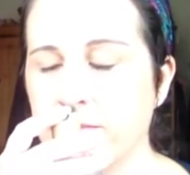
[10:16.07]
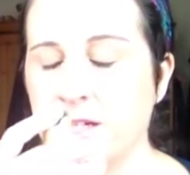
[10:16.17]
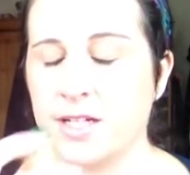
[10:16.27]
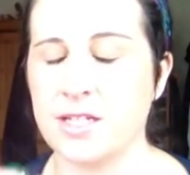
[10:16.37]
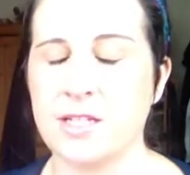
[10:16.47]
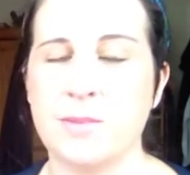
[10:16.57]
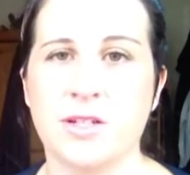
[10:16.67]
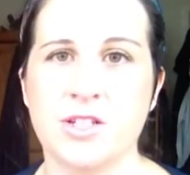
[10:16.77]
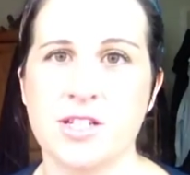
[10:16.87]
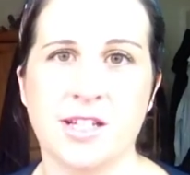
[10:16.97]
And it
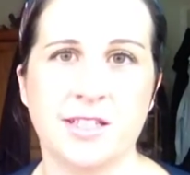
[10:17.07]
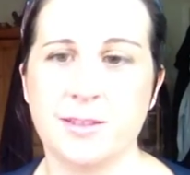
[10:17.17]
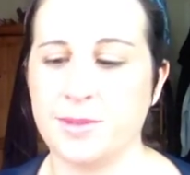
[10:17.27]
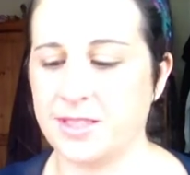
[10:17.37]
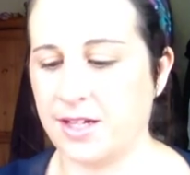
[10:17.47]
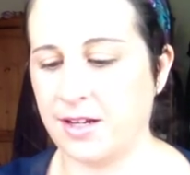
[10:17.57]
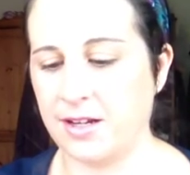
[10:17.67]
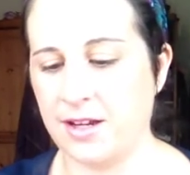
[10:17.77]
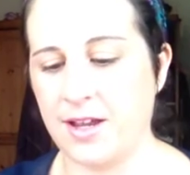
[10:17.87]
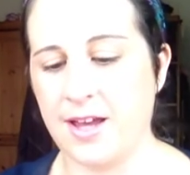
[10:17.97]
smells just like Timotei.
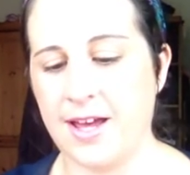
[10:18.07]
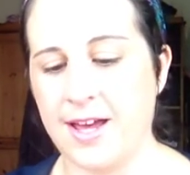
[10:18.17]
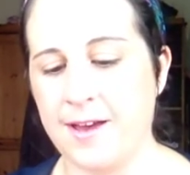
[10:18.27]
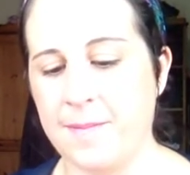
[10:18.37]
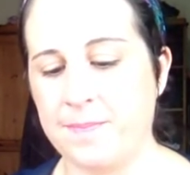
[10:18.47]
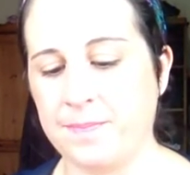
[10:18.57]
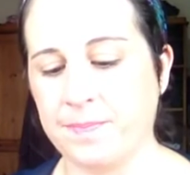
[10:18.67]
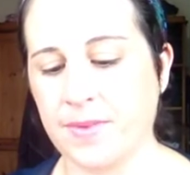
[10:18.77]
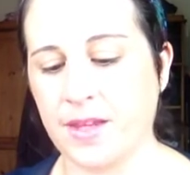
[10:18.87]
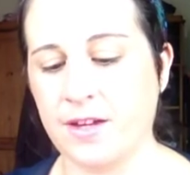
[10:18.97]

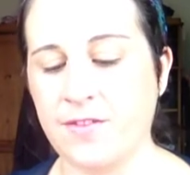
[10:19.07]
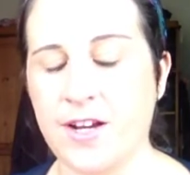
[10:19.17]
I